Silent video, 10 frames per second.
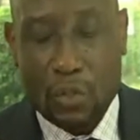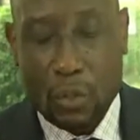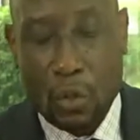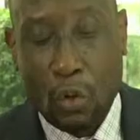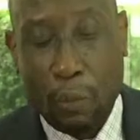
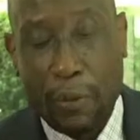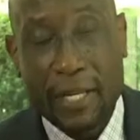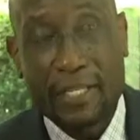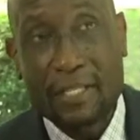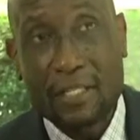low
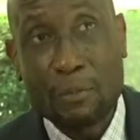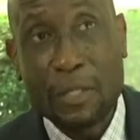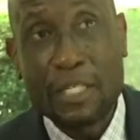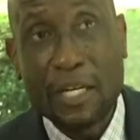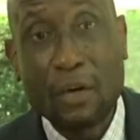prices may
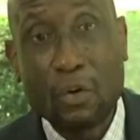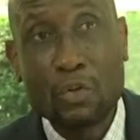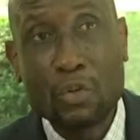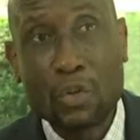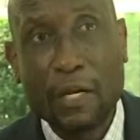take long
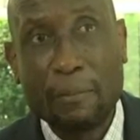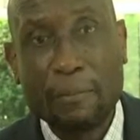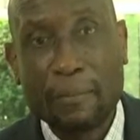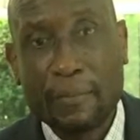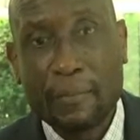to come.
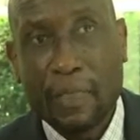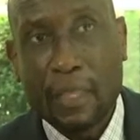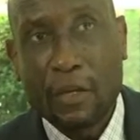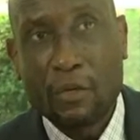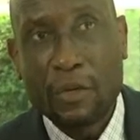
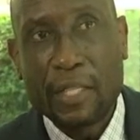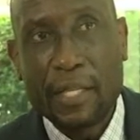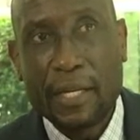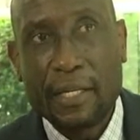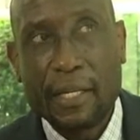You get
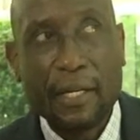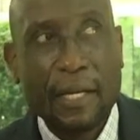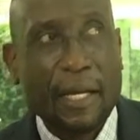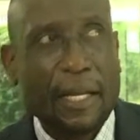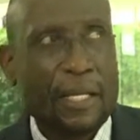the idea.
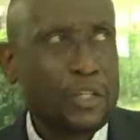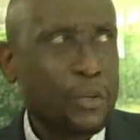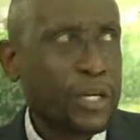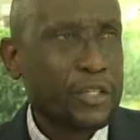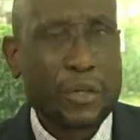Let's look
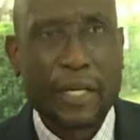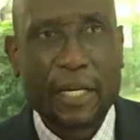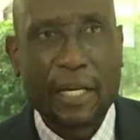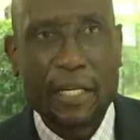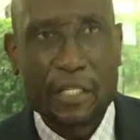at Uganda
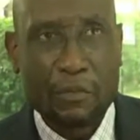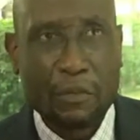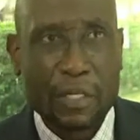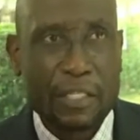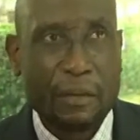clays, for
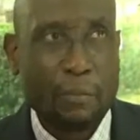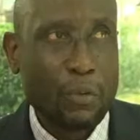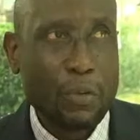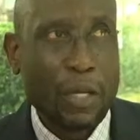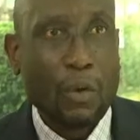example.
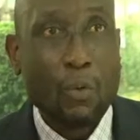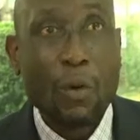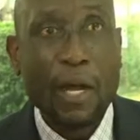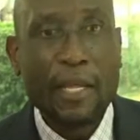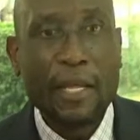
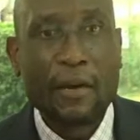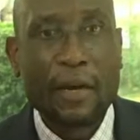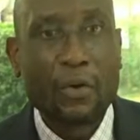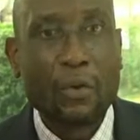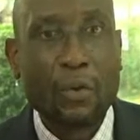1 year
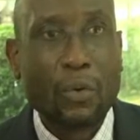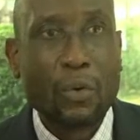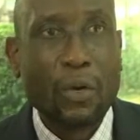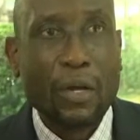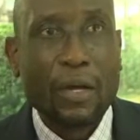ago,
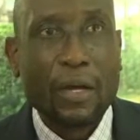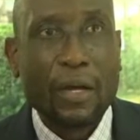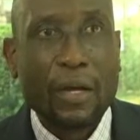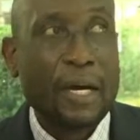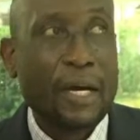
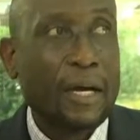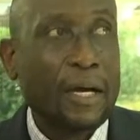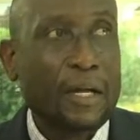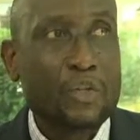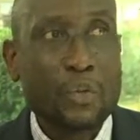
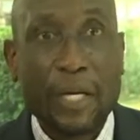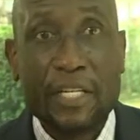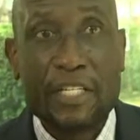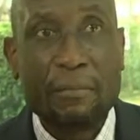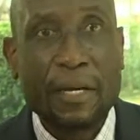to
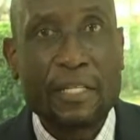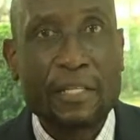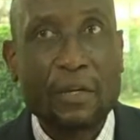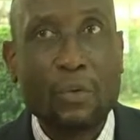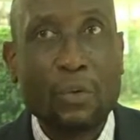18 months
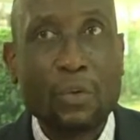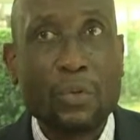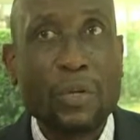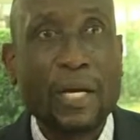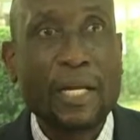ago,
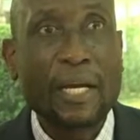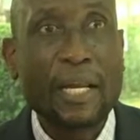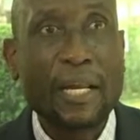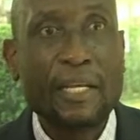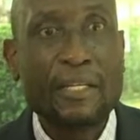Uganda
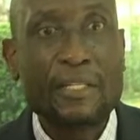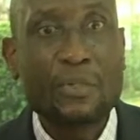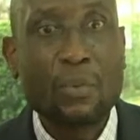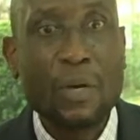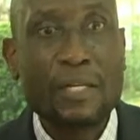
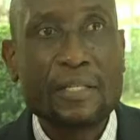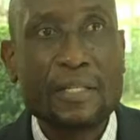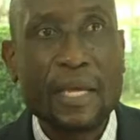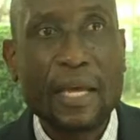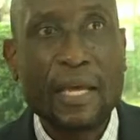clays was
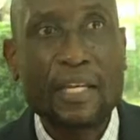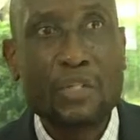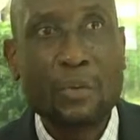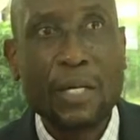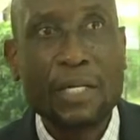8
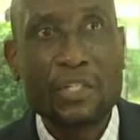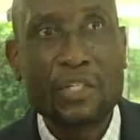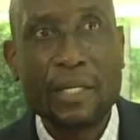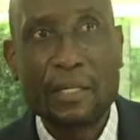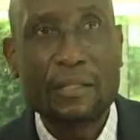Uganda
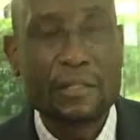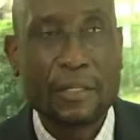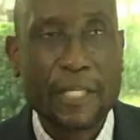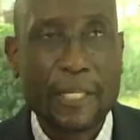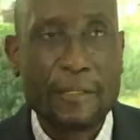shillings.
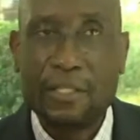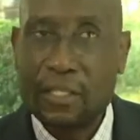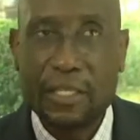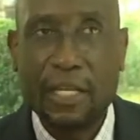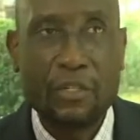
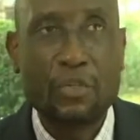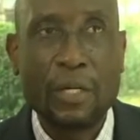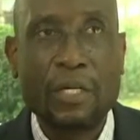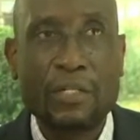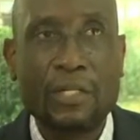Just 8
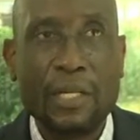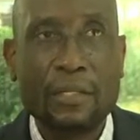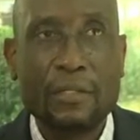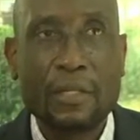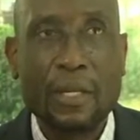Uganda
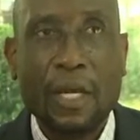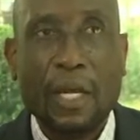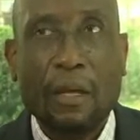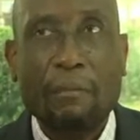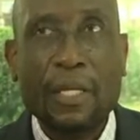shillings.
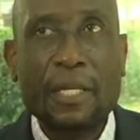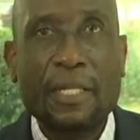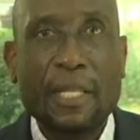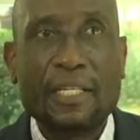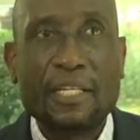Meaning
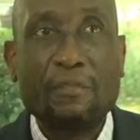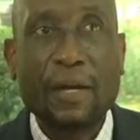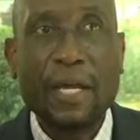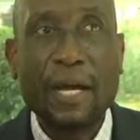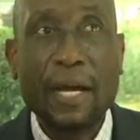that if I
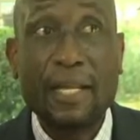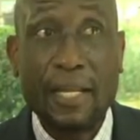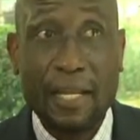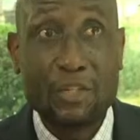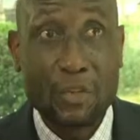had
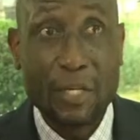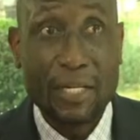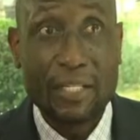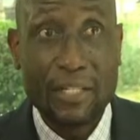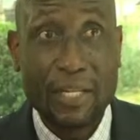8
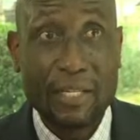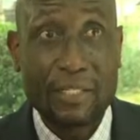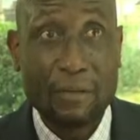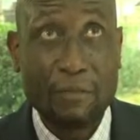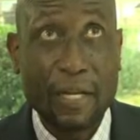Uganda shillings,
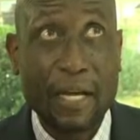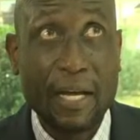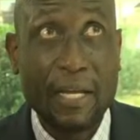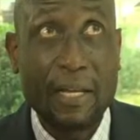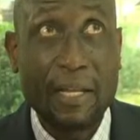if I
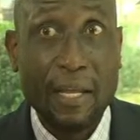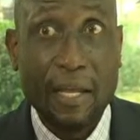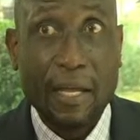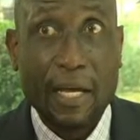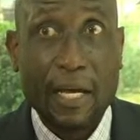had,
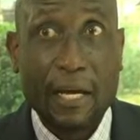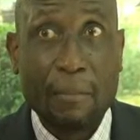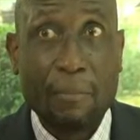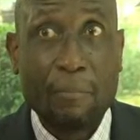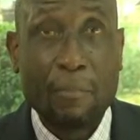
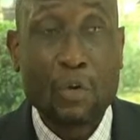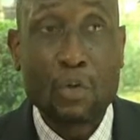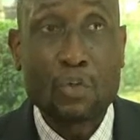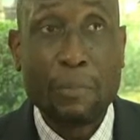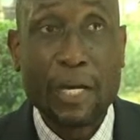because
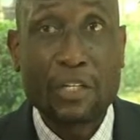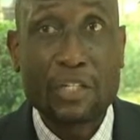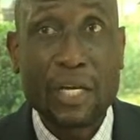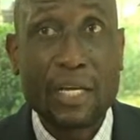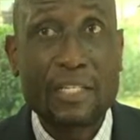to buy a
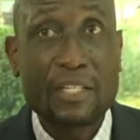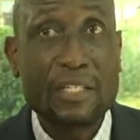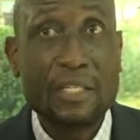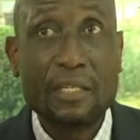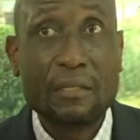share, I just
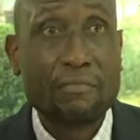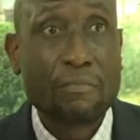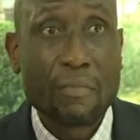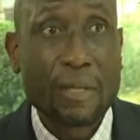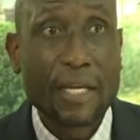
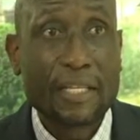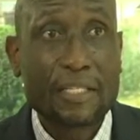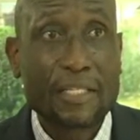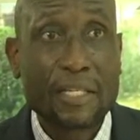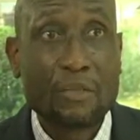need to